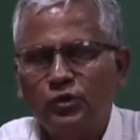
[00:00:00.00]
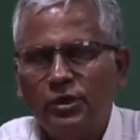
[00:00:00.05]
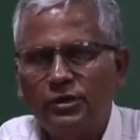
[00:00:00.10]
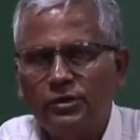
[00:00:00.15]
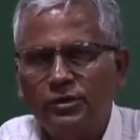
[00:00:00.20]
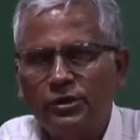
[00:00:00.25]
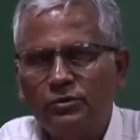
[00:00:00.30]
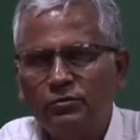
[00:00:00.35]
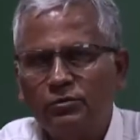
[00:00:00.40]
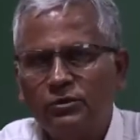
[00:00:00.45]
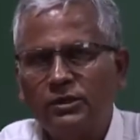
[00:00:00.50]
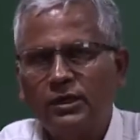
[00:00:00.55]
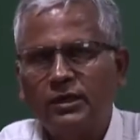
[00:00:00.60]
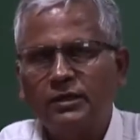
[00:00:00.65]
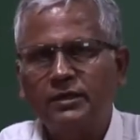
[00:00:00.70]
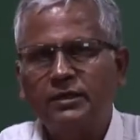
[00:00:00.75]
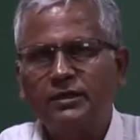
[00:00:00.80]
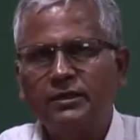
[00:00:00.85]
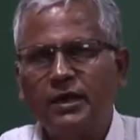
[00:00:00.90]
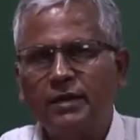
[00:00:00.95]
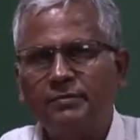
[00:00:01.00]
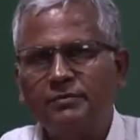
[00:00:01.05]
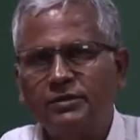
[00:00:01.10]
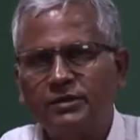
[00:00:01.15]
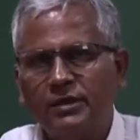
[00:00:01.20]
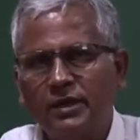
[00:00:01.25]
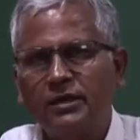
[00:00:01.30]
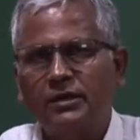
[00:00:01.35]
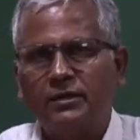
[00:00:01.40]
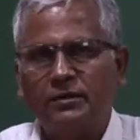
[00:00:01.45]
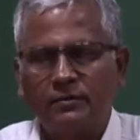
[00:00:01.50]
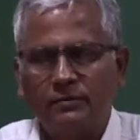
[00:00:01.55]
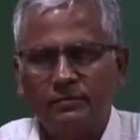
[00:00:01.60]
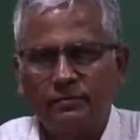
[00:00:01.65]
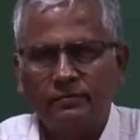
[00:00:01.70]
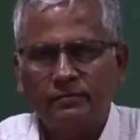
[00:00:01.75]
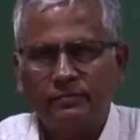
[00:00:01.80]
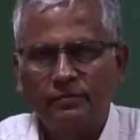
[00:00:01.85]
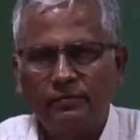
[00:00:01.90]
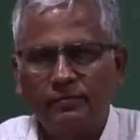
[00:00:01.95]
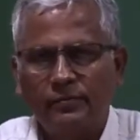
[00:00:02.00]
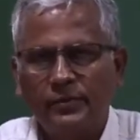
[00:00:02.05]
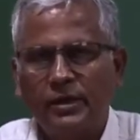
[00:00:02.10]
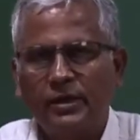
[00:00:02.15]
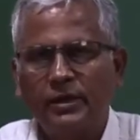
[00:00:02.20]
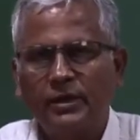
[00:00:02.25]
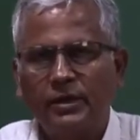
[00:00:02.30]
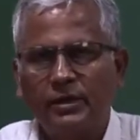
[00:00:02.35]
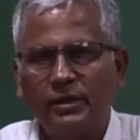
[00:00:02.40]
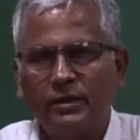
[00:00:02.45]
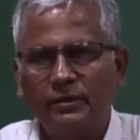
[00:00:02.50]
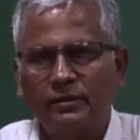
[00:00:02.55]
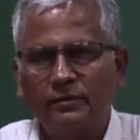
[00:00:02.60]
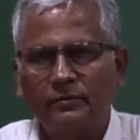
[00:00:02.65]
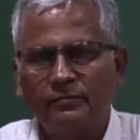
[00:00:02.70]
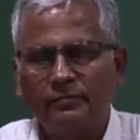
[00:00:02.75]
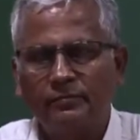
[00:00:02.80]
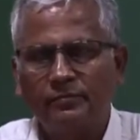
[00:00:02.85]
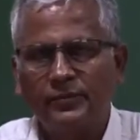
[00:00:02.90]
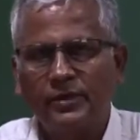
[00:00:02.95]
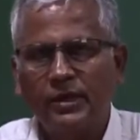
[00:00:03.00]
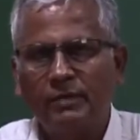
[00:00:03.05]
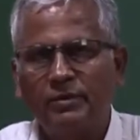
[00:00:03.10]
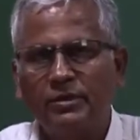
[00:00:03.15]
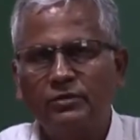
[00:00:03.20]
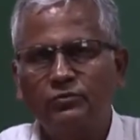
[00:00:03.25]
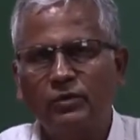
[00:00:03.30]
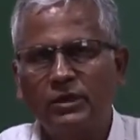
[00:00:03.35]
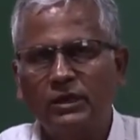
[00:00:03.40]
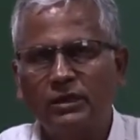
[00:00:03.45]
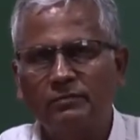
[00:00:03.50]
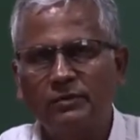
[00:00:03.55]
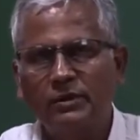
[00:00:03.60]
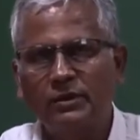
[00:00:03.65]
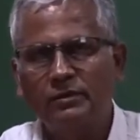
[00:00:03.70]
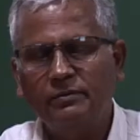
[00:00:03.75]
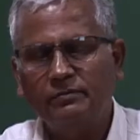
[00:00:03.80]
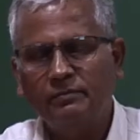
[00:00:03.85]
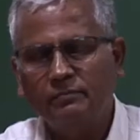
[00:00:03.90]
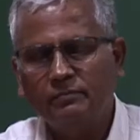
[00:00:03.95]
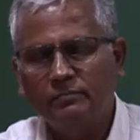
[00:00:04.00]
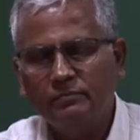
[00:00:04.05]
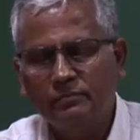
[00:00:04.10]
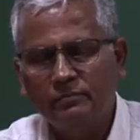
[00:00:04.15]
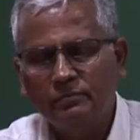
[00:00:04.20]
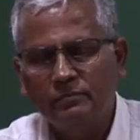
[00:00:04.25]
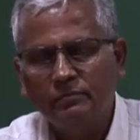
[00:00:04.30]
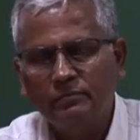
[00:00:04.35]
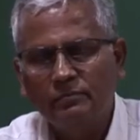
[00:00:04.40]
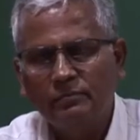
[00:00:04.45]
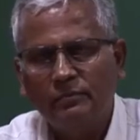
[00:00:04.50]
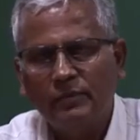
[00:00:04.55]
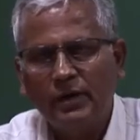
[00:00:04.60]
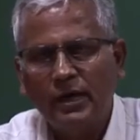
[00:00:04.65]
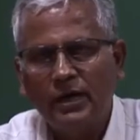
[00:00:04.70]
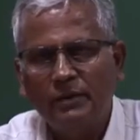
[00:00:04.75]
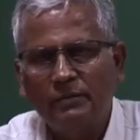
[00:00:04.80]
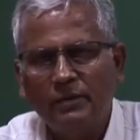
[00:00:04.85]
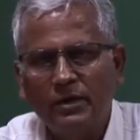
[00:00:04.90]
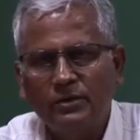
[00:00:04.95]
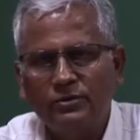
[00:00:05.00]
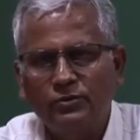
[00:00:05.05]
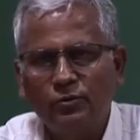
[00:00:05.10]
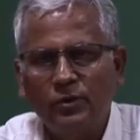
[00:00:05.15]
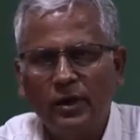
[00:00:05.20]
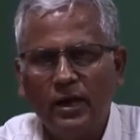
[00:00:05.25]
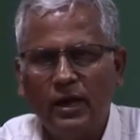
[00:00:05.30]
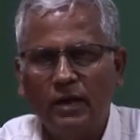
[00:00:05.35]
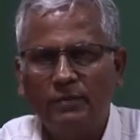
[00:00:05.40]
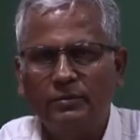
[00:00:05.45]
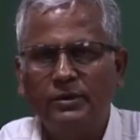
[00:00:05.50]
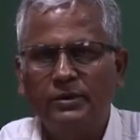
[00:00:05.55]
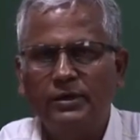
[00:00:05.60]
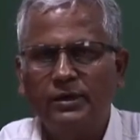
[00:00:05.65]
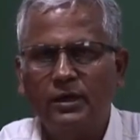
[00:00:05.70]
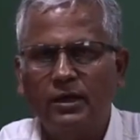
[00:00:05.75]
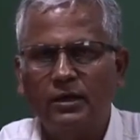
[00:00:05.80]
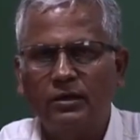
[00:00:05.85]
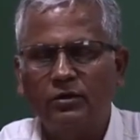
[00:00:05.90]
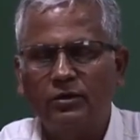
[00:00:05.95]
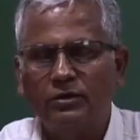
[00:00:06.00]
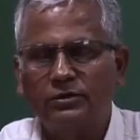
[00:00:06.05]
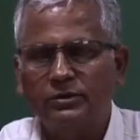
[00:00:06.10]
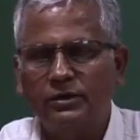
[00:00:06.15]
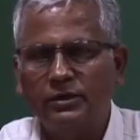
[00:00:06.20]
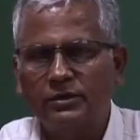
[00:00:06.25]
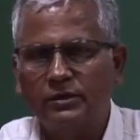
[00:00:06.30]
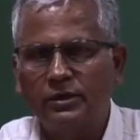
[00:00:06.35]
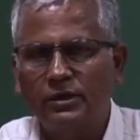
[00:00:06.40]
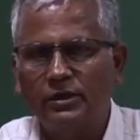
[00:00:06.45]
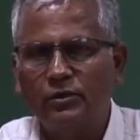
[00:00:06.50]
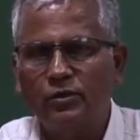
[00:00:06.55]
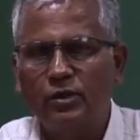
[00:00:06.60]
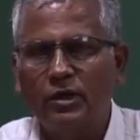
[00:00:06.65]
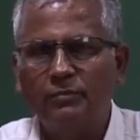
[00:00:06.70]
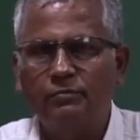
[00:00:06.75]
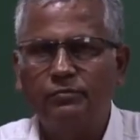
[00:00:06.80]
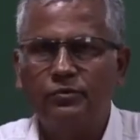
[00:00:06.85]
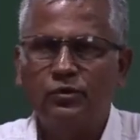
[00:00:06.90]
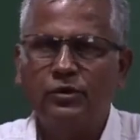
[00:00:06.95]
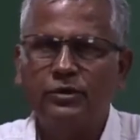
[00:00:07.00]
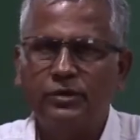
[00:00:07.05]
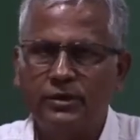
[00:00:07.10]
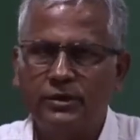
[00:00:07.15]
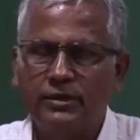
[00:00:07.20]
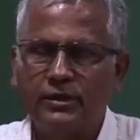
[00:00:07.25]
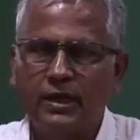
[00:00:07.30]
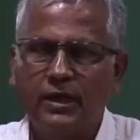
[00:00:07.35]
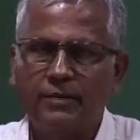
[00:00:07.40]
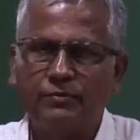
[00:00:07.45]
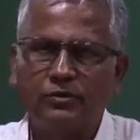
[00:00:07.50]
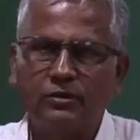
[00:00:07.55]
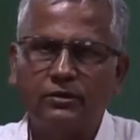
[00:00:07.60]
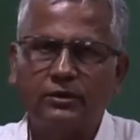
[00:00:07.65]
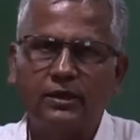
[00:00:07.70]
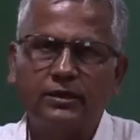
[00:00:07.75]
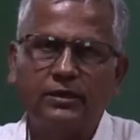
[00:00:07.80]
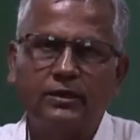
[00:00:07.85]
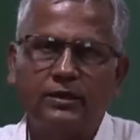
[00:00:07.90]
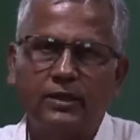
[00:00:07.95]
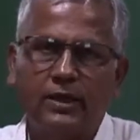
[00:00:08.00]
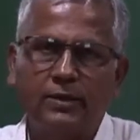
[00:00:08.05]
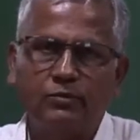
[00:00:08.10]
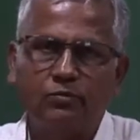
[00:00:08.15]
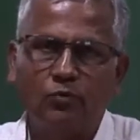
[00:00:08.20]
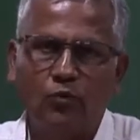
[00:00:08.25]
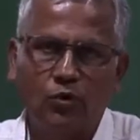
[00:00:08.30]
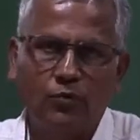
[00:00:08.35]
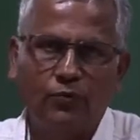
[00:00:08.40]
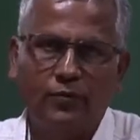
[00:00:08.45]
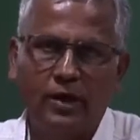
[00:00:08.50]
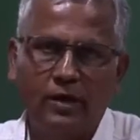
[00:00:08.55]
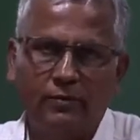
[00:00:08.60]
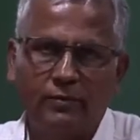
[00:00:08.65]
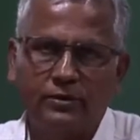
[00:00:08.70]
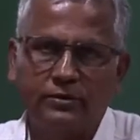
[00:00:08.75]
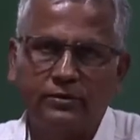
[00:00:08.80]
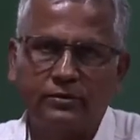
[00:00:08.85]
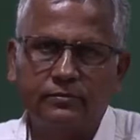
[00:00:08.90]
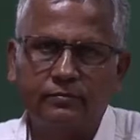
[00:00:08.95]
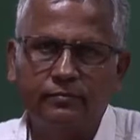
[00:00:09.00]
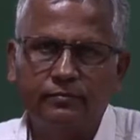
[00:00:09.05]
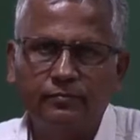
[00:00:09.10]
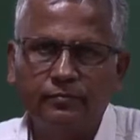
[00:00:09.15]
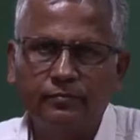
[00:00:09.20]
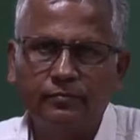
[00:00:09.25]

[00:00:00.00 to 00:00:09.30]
20 to 30 times thicker than a yarn. That means, whatever fibers you have in the yarn cross section, you have 20 times or 30 times more fibers